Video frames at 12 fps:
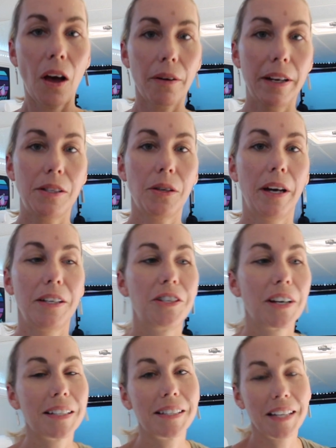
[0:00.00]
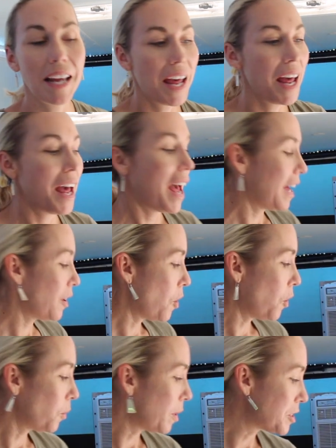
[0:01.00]
Alright, so I just had a
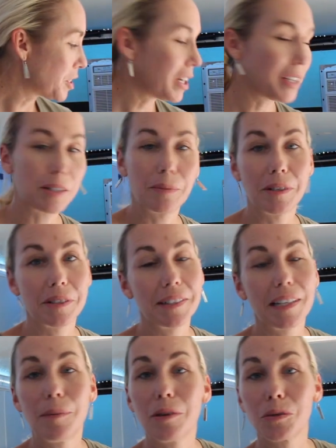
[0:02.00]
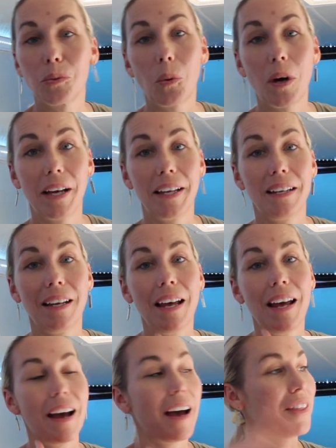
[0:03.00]
whole rush of customers. It's almost one.
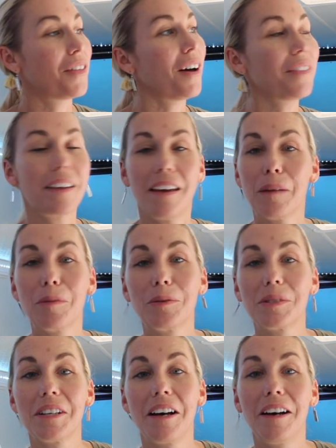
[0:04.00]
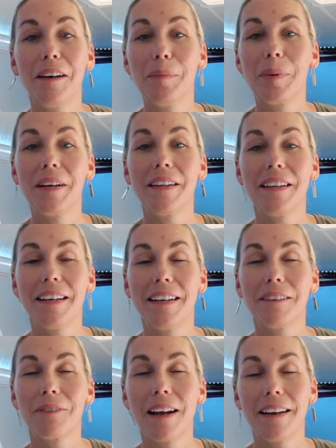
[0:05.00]
I thought the camera was on, but then
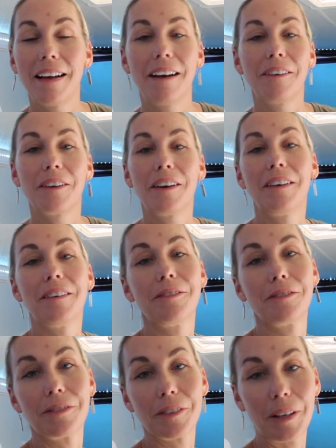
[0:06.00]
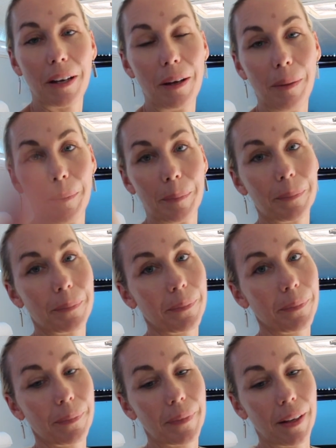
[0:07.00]
it ran out of um,
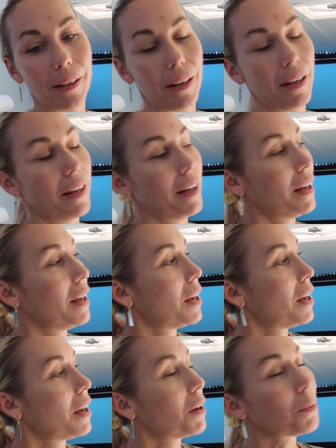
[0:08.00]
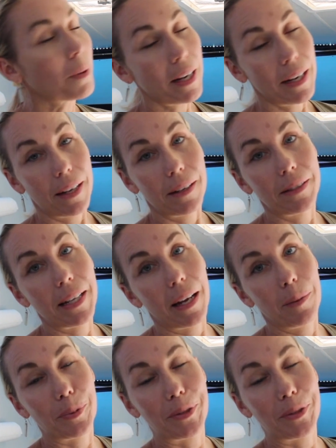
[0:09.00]
it ran out of tape.